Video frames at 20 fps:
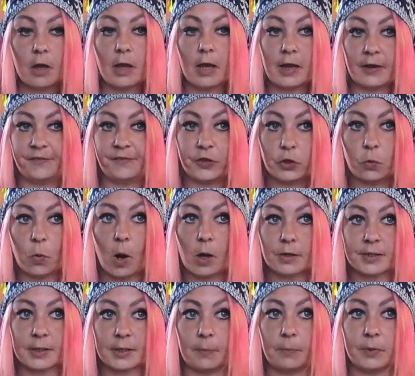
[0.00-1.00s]
If you are
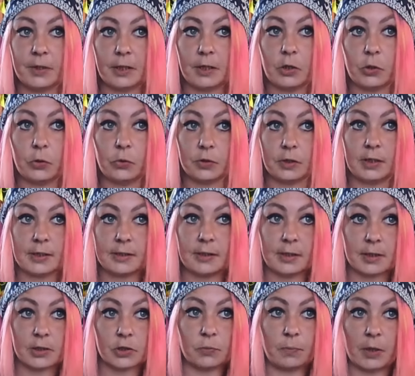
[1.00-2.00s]
somebody who's
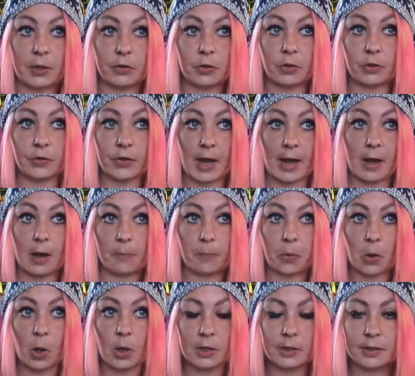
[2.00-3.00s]
listening to me that
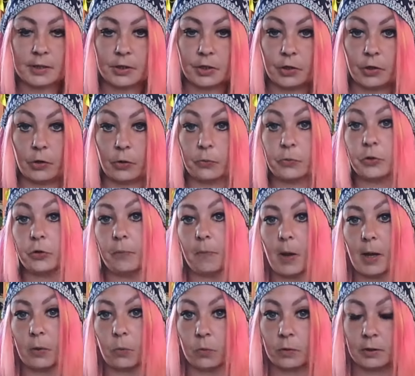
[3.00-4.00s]
applies to you, you
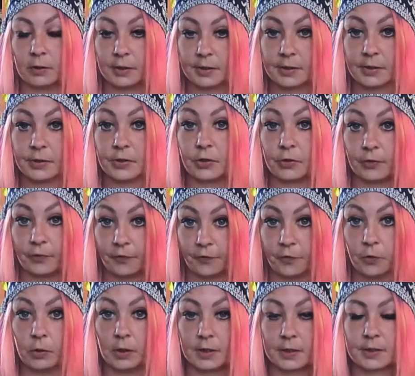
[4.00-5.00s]
may want to listen to the
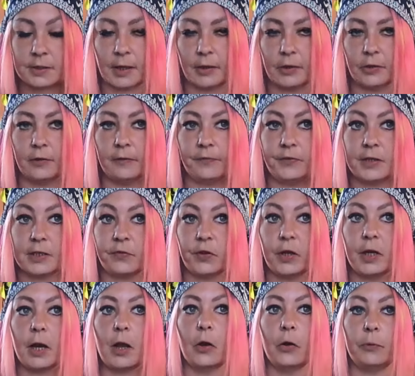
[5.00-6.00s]
full extent of this
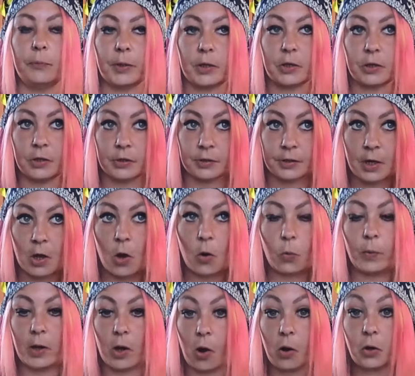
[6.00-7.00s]
video because
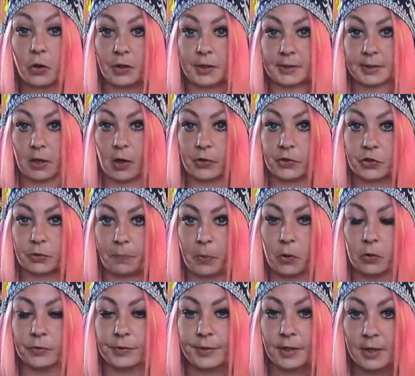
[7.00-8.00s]
we are going to touch
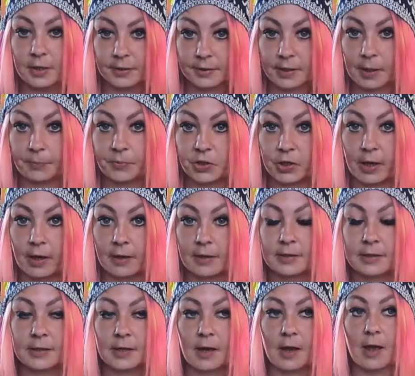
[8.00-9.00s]
upon
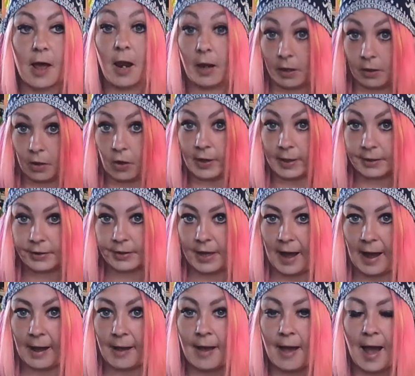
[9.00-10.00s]
subjects like
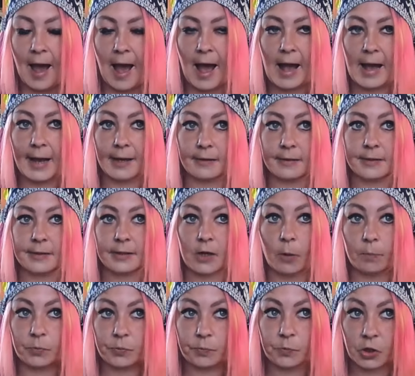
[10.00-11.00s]
that. And
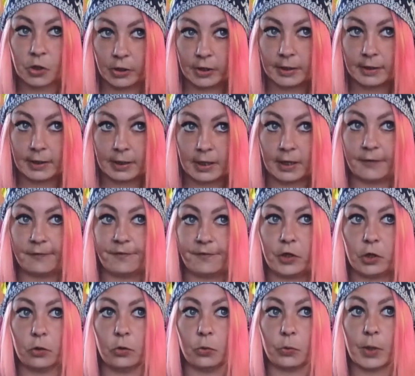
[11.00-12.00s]
I'm gonna give
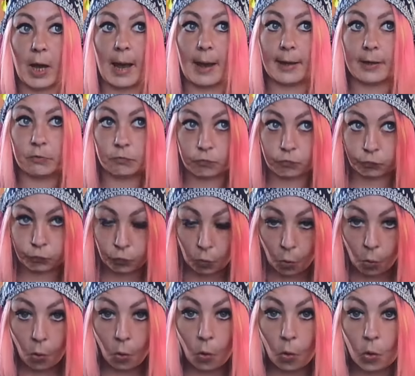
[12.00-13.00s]
you a
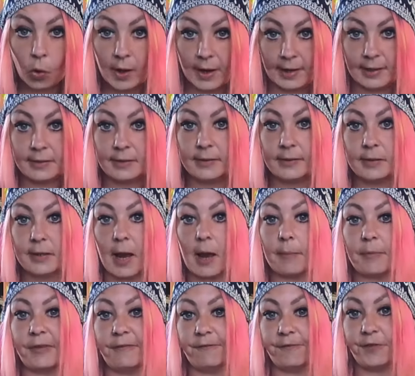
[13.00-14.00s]
raw,
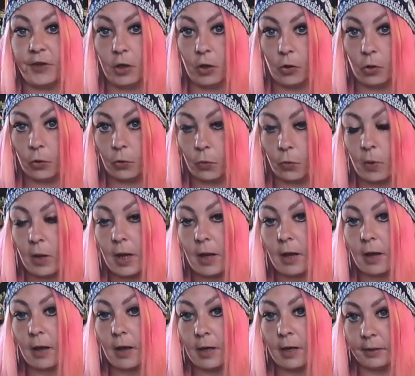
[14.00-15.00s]
in-depth view
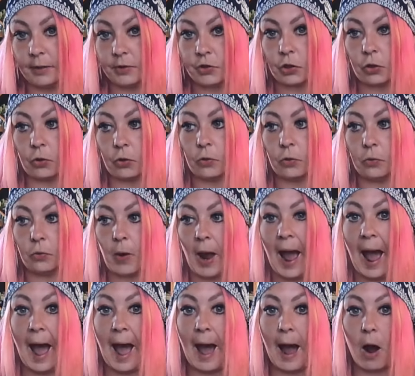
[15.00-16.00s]
into
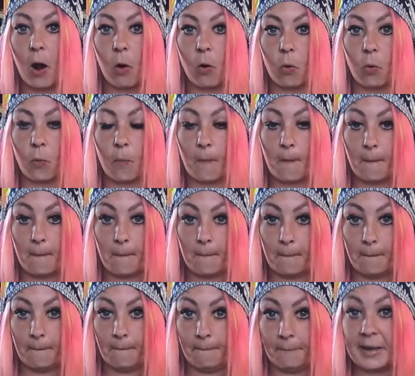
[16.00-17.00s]
how
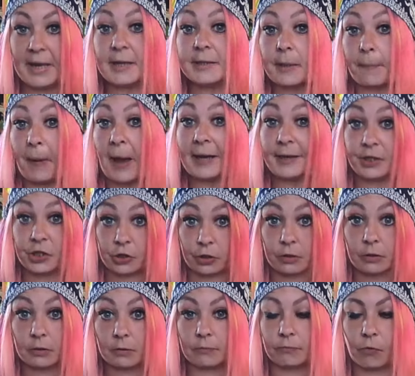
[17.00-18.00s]
me as a
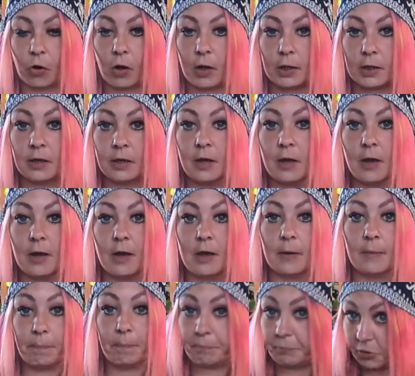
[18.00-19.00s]
patient, right,
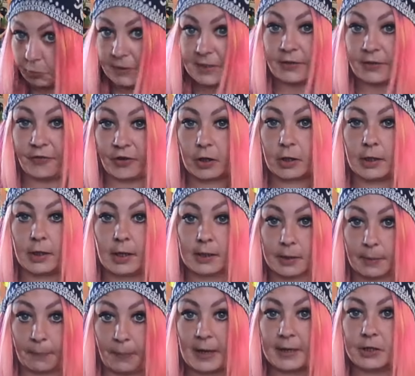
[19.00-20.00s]
specifically
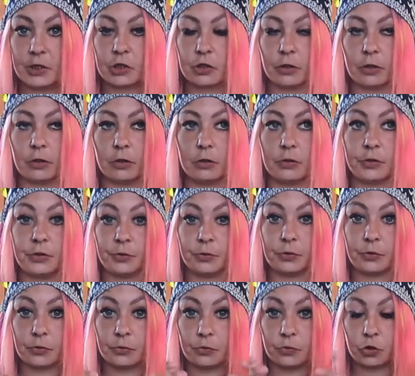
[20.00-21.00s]
as a patient,
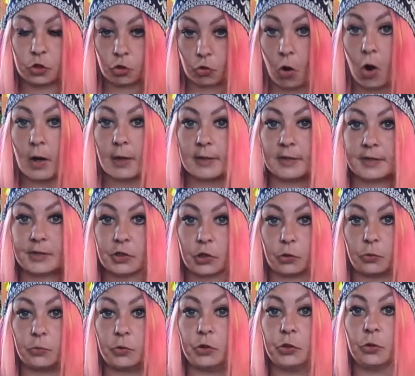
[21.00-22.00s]
tries
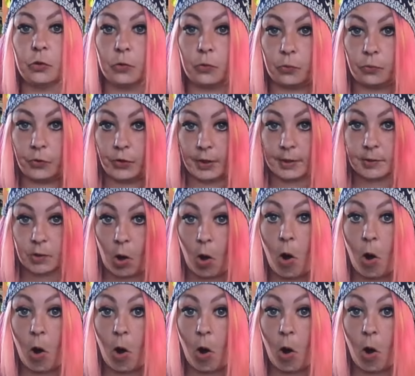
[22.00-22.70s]
to do this